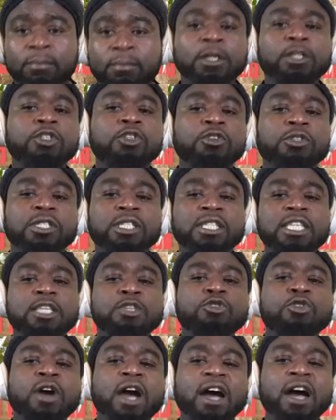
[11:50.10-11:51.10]
But you see,
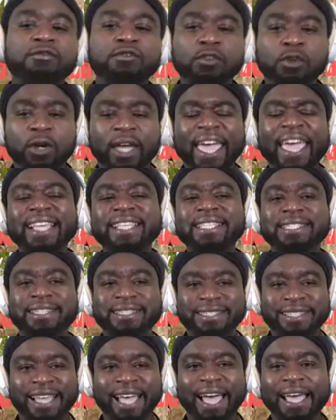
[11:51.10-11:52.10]
you have to
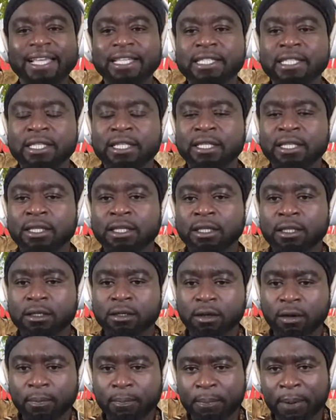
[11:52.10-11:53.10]
exercise
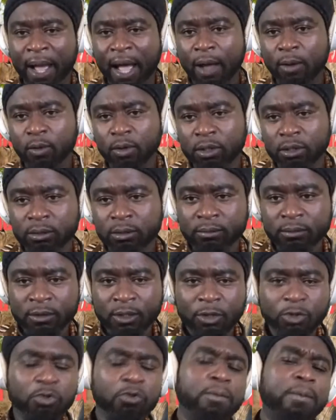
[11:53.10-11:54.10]
your power.
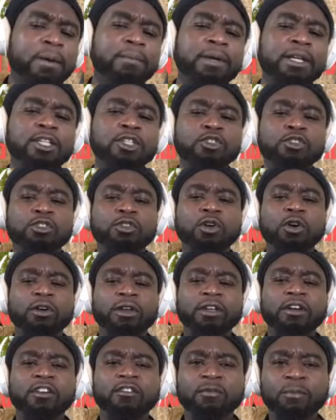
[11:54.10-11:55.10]
You remember the
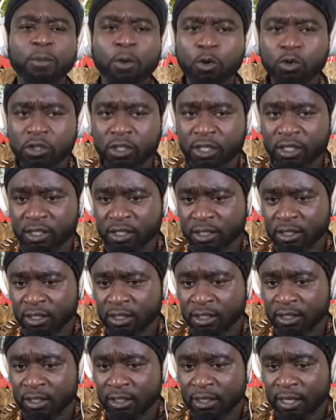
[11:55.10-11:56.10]
story of Moses
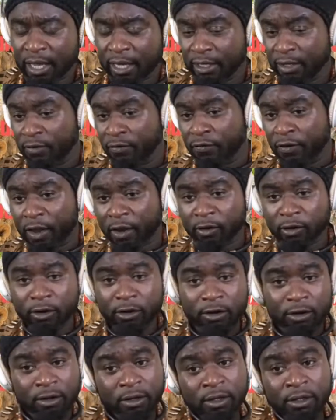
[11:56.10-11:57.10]
and the
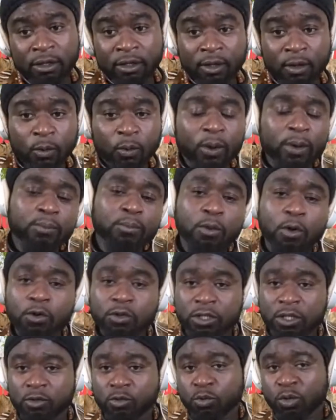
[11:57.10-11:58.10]
Pharaoh? When
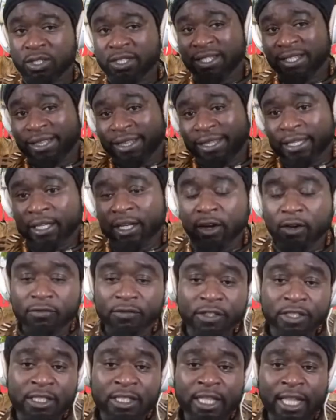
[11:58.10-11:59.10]
Moses was the leader
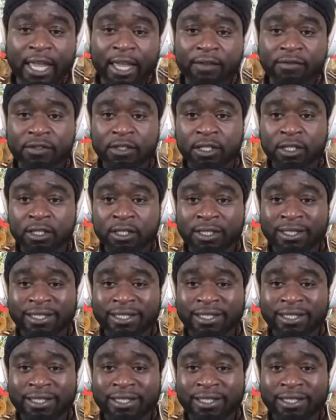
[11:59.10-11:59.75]
of the slaves,